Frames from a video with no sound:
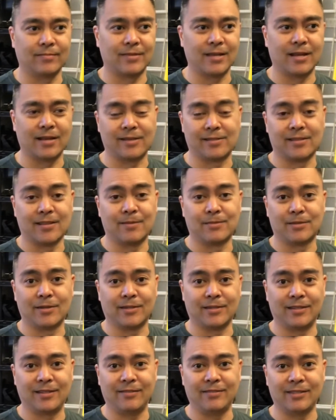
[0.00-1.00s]

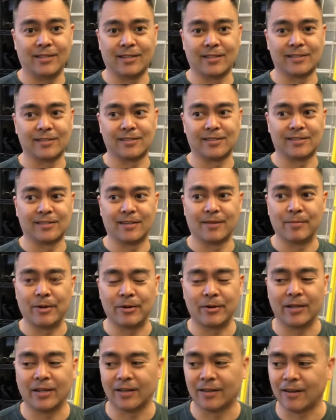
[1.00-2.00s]
Samsung TV, that's
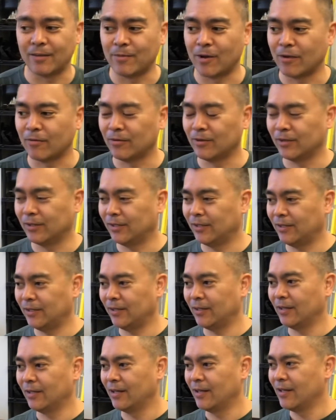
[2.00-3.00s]
about it. I'm not
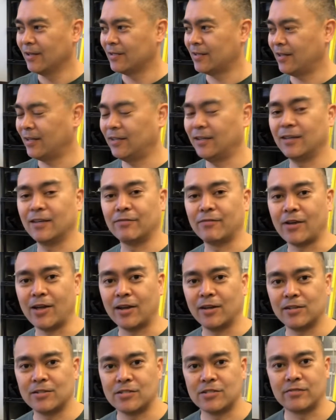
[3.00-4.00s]
really taking
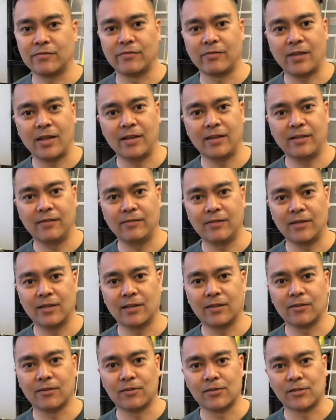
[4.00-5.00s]
advantage of any of the
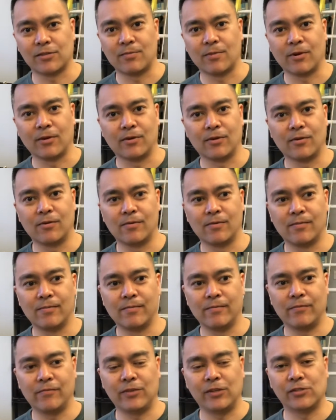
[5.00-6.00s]
other smart
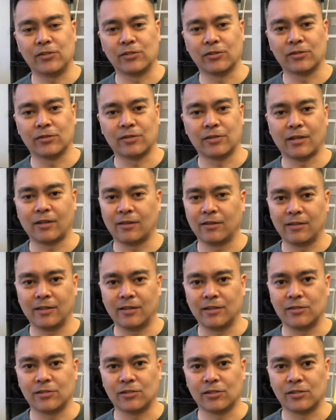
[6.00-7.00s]
home features other
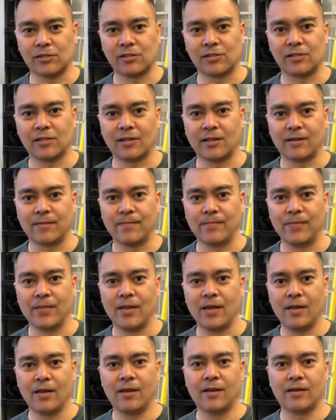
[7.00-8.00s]
than just
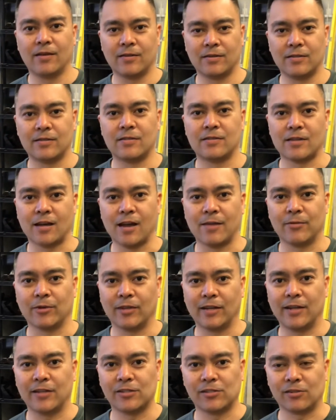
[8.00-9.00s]
timer
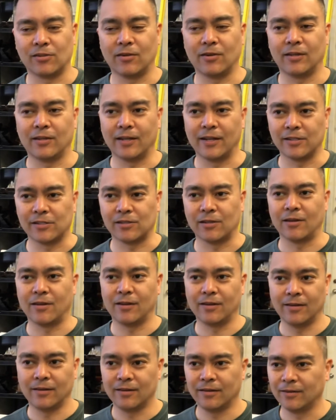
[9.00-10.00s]
lights, turning lights
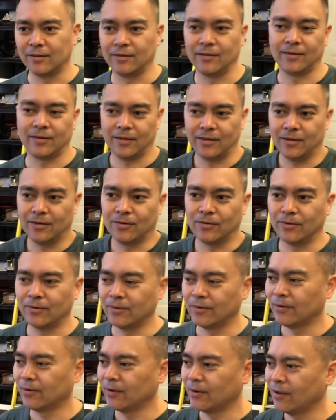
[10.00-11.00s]
on, you know,
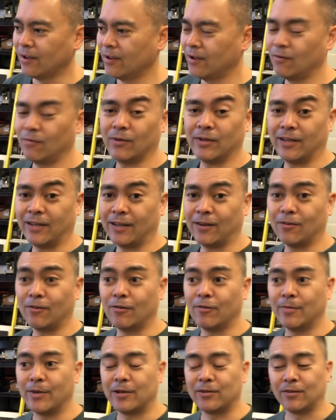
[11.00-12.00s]
when you get
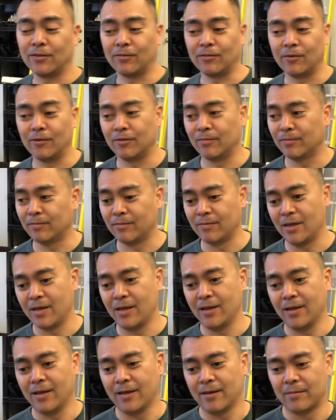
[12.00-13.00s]
home, enter the room,
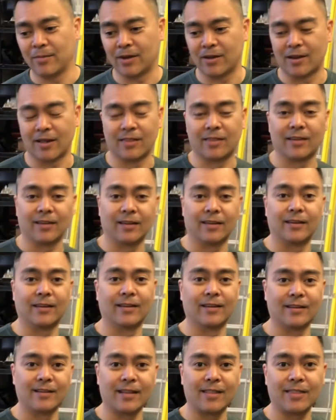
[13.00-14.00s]
but nothing
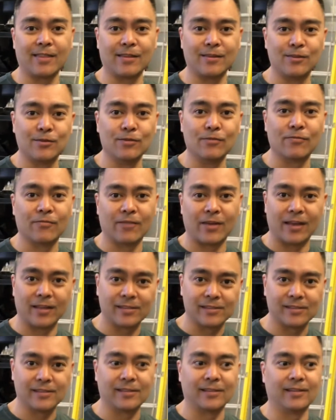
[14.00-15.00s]
too
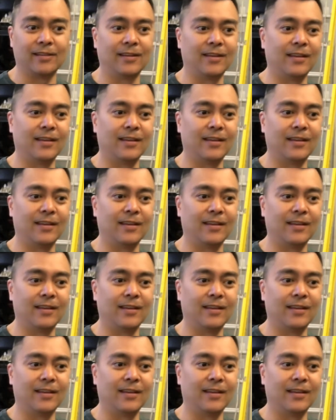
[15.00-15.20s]
fancy.